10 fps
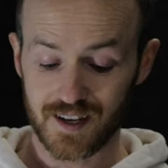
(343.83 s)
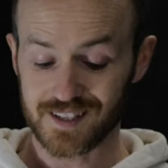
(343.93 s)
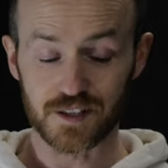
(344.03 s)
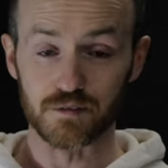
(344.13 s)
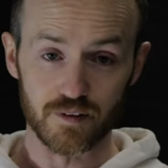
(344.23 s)

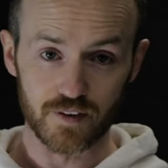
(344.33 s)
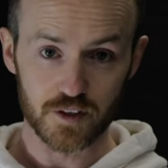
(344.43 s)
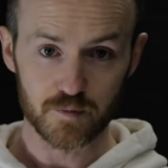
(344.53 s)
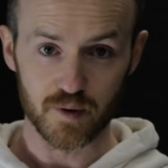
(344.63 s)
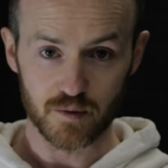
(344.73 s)
It's the
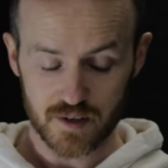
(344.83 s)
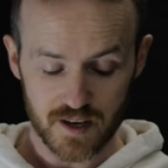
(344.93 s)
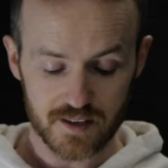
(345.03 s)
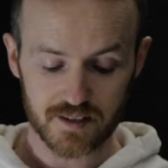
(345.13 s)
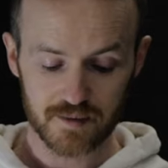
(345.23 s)
reverse
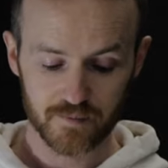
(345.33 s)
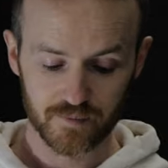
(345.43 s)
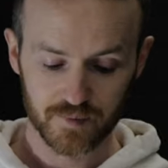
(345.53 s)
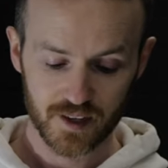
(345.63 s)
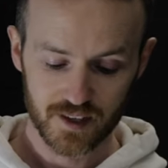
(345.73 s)
process.
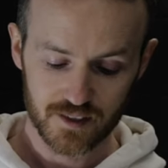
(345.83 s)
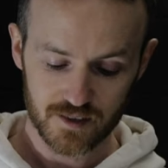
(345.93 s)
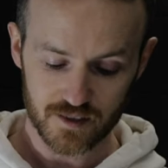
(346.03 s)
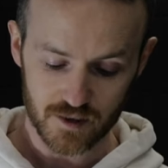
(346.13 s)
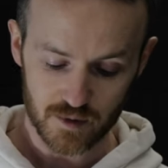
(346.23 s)

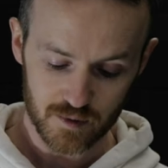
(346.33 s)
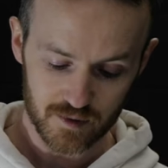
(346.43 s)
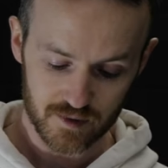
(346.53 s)
So